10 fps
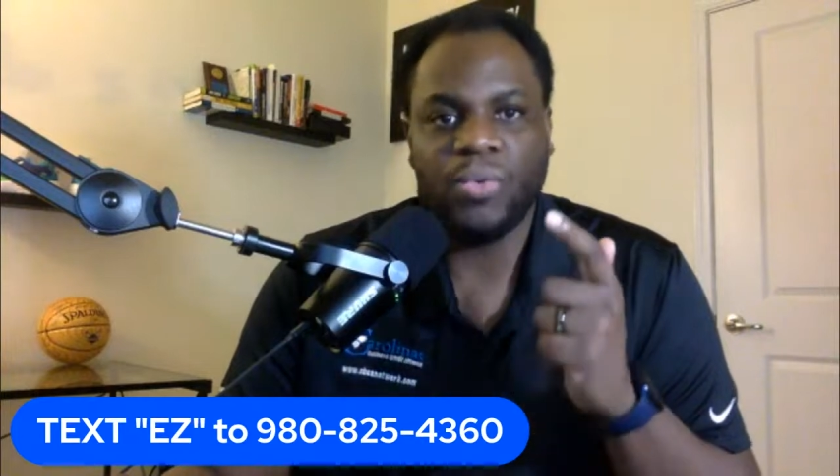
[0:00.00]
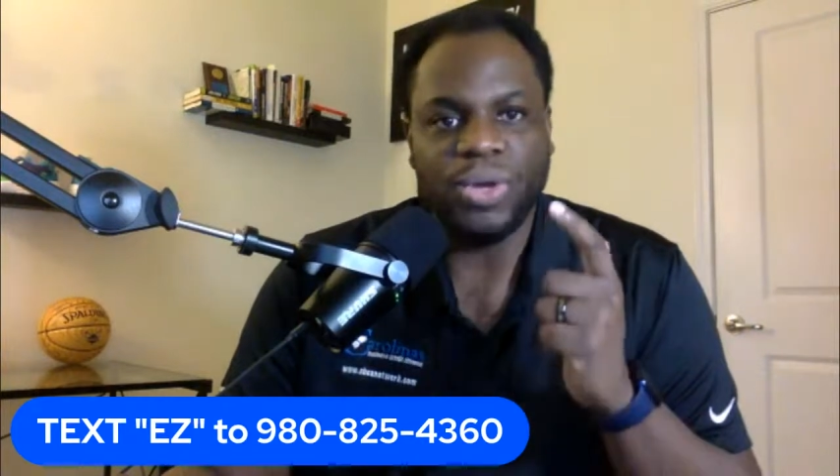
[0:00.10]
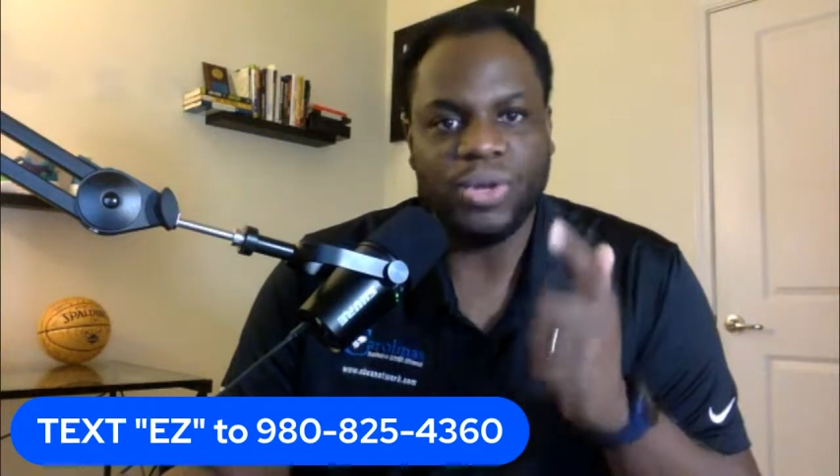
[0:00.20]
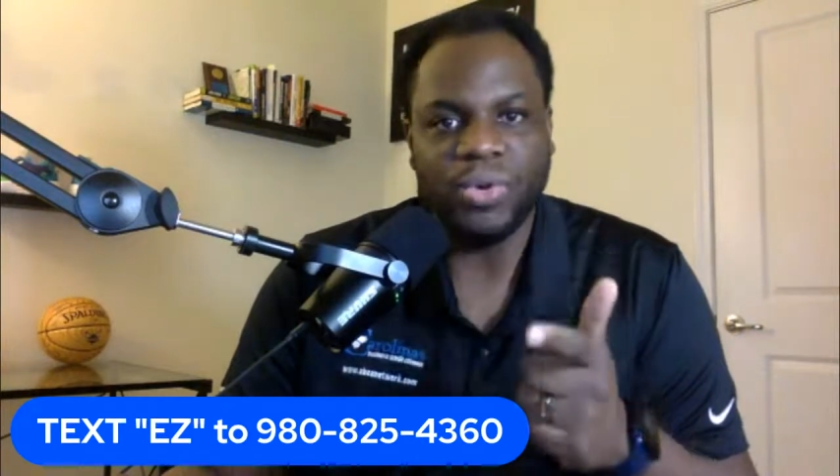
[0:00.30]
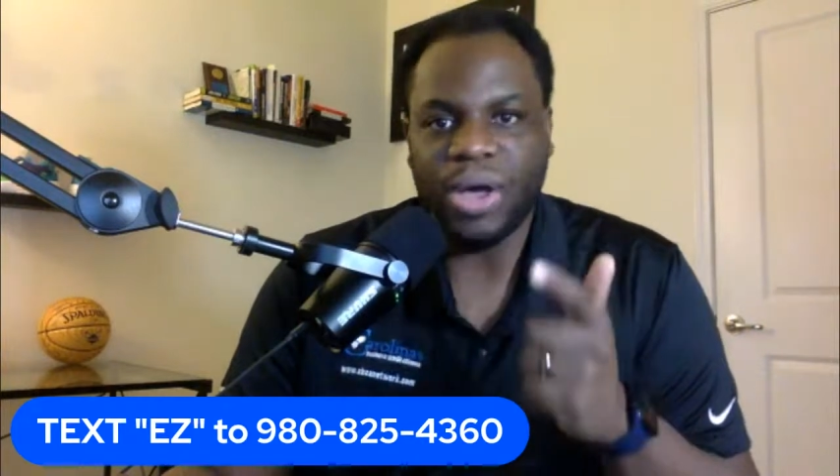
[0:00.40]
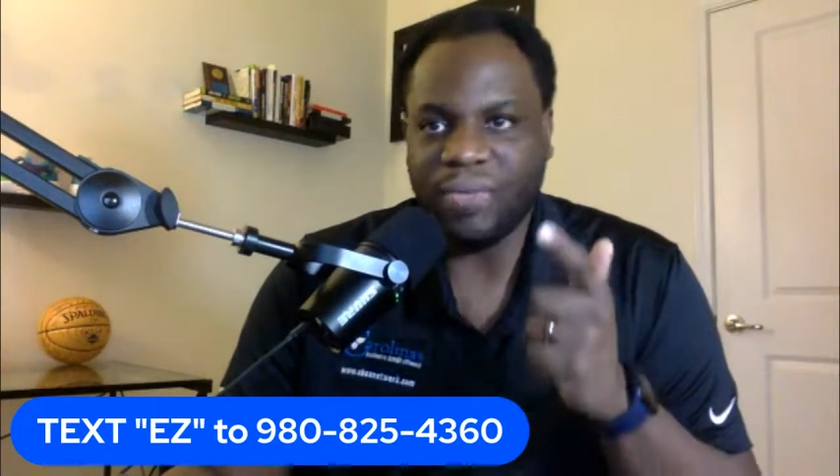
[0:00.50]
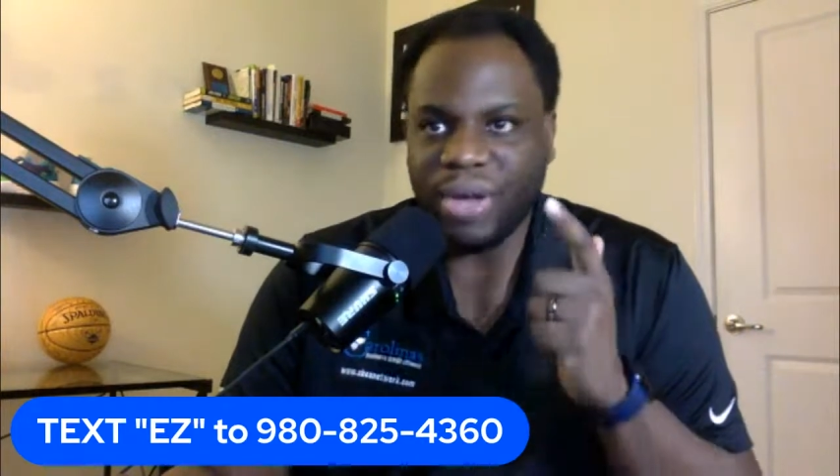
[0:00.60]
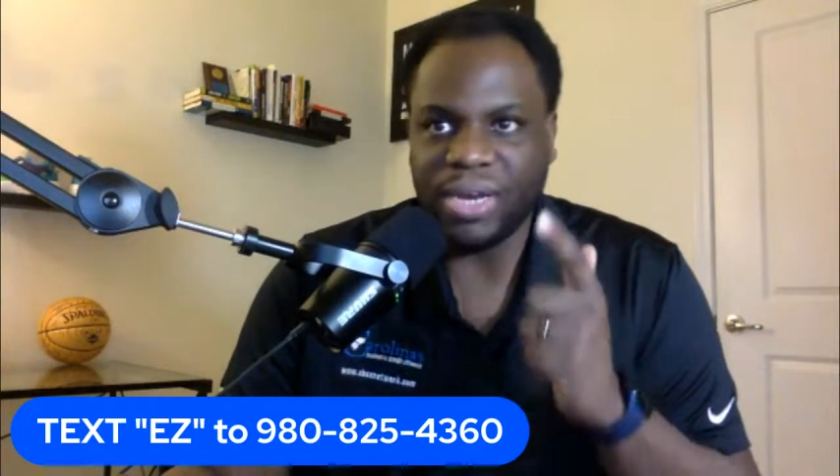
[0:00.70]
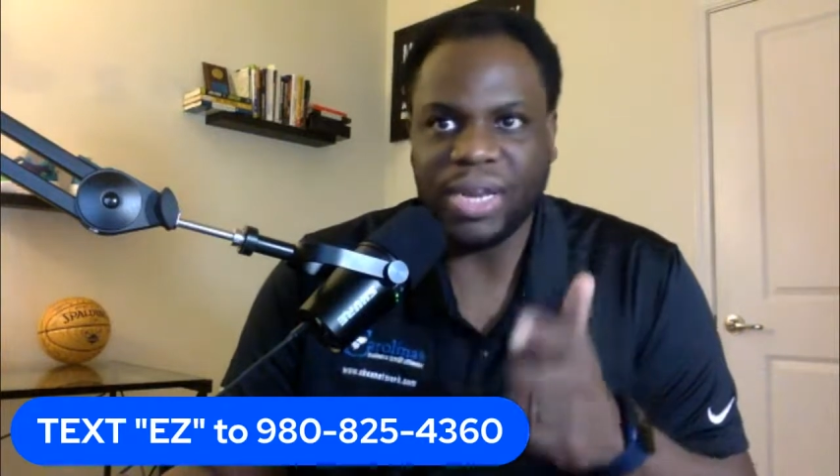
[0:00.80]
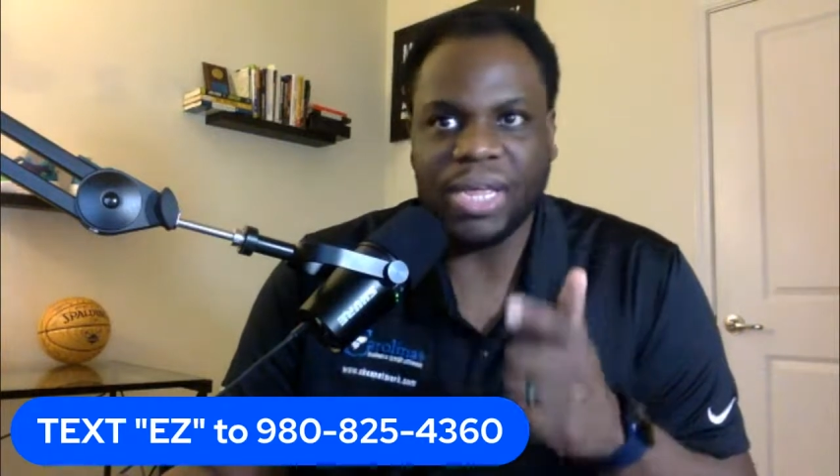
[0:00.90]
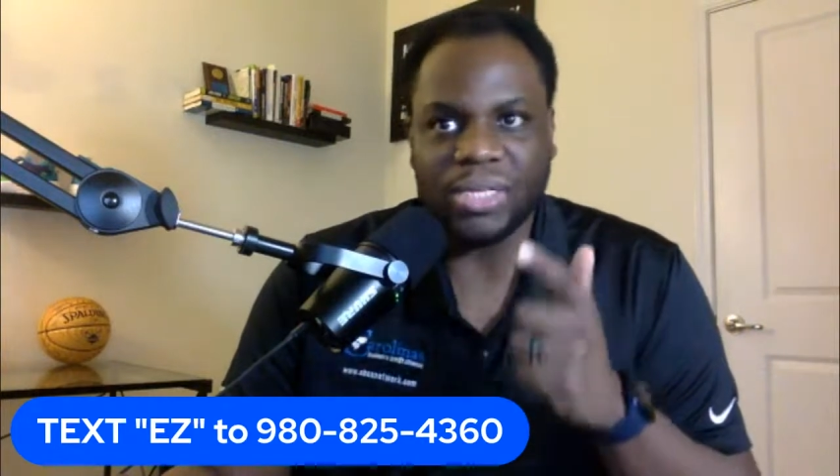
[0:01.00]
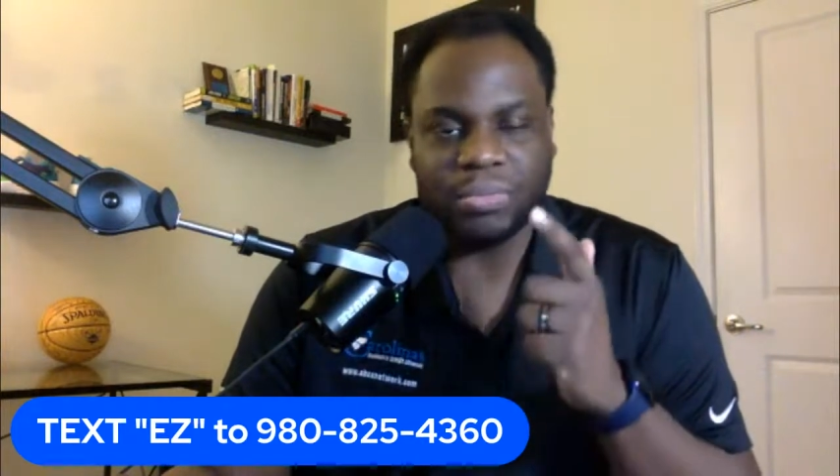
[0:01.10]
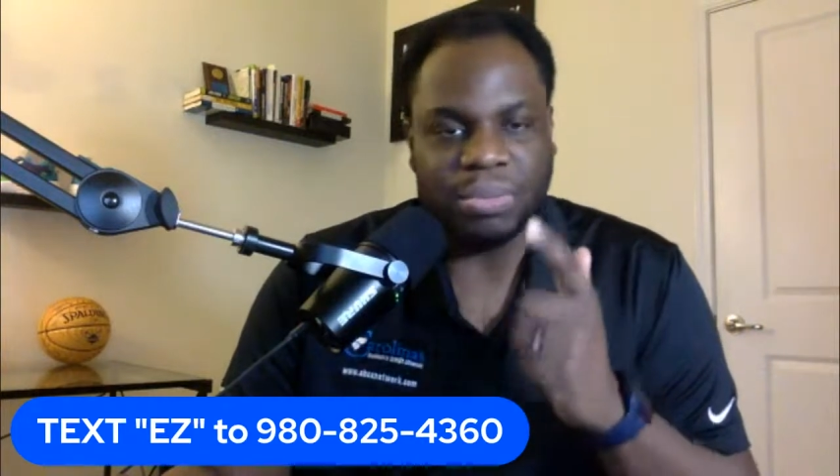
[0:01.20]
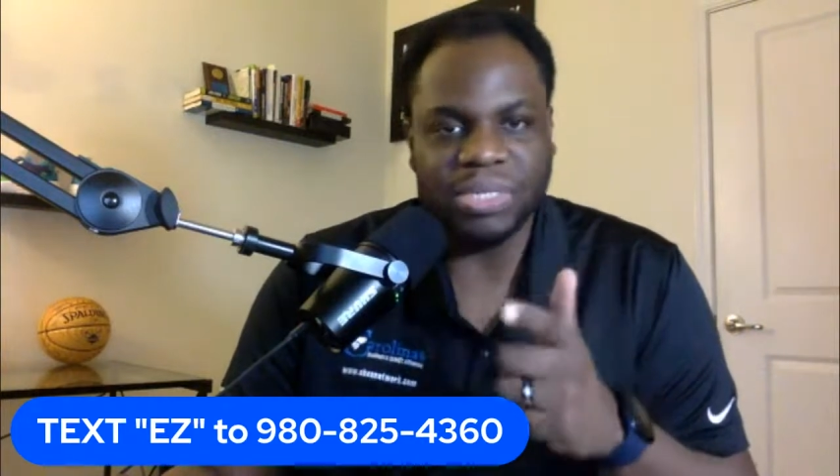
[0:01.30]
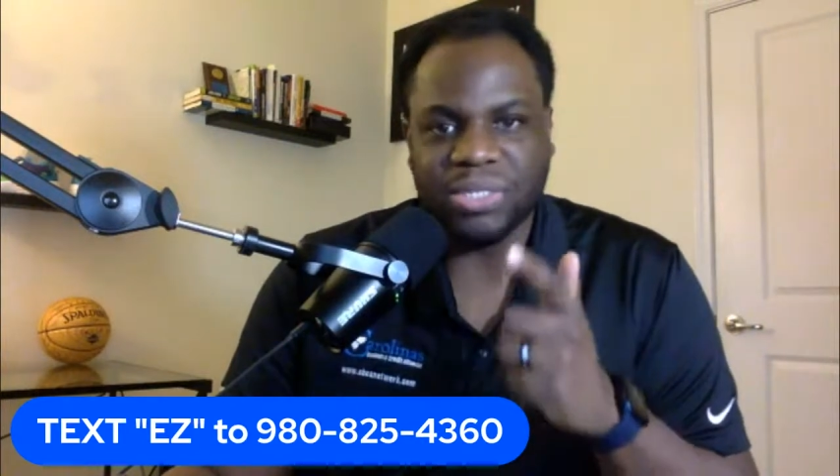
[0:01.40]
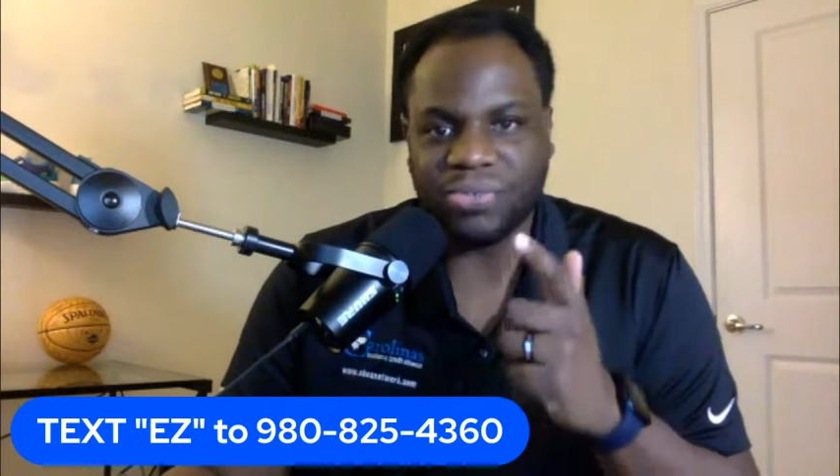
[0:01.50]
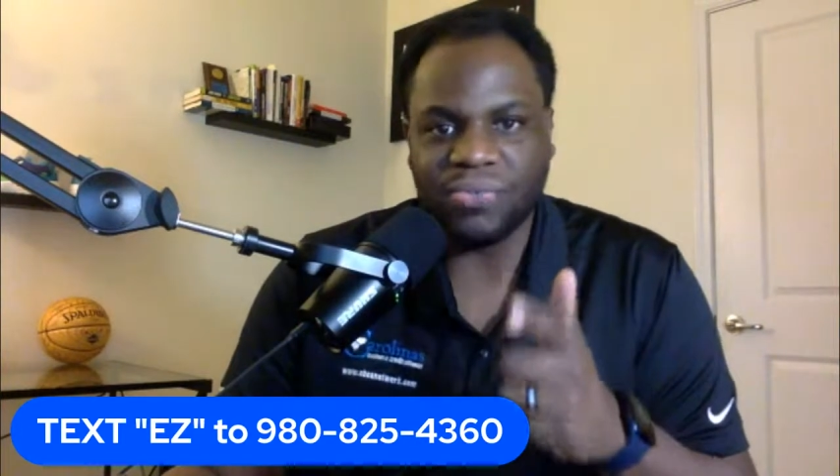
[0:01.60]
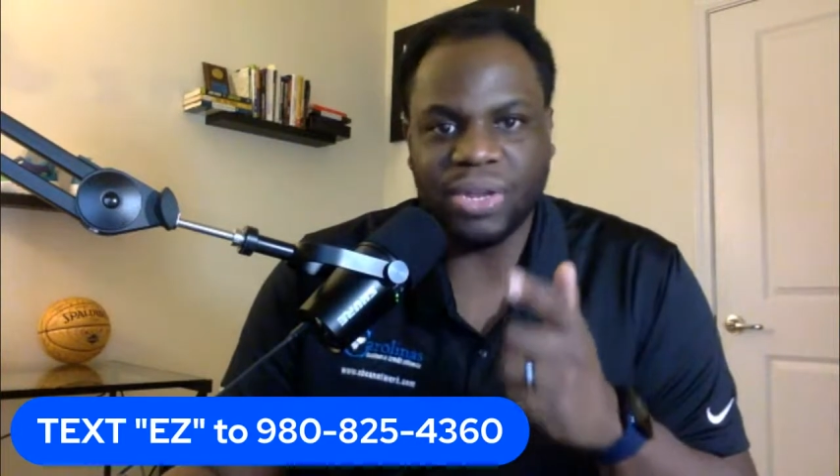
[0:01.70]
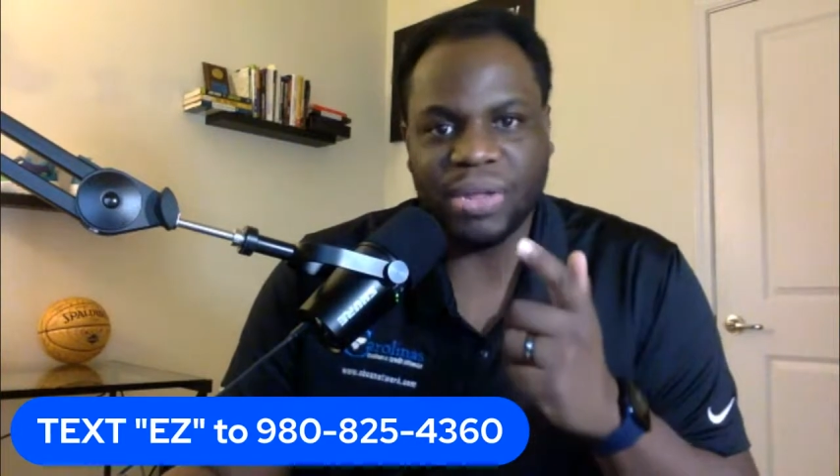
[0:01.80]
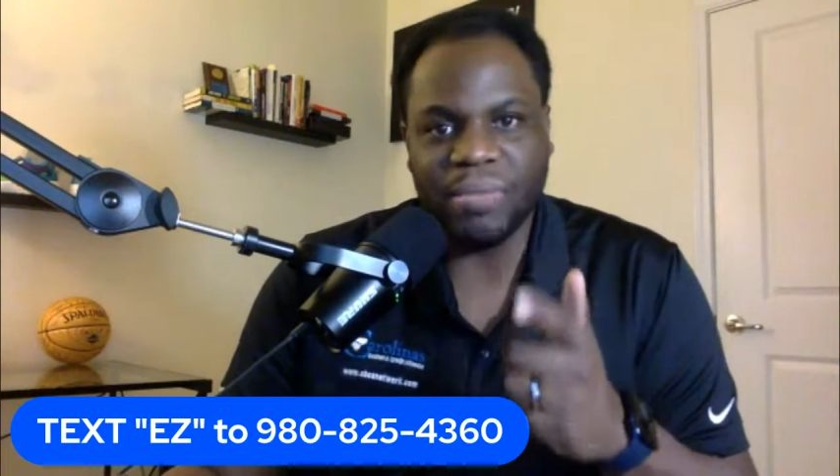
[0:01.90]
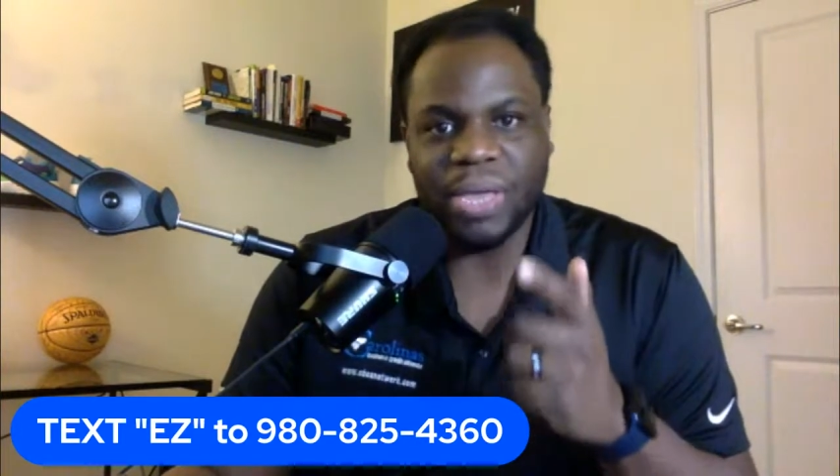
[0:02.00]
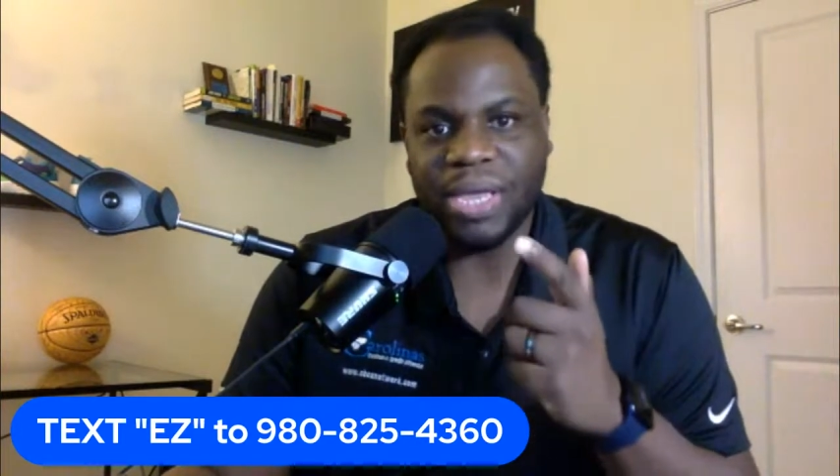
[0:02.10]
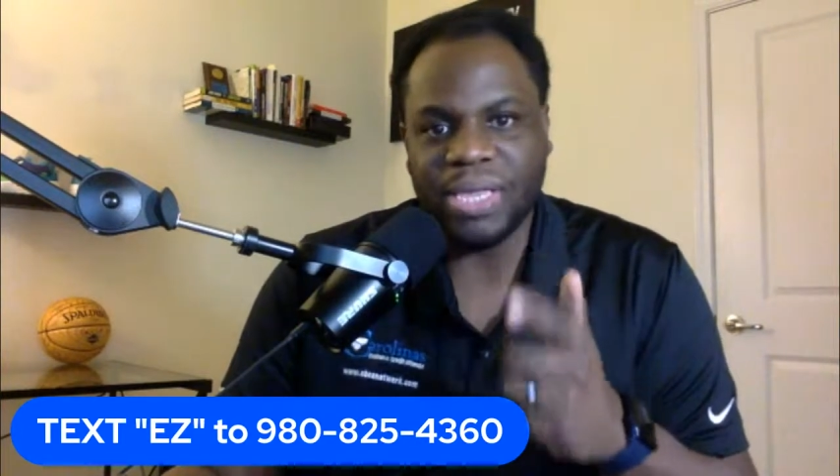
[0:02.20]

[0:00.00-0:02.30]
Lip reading: We do have our next Business Funding Made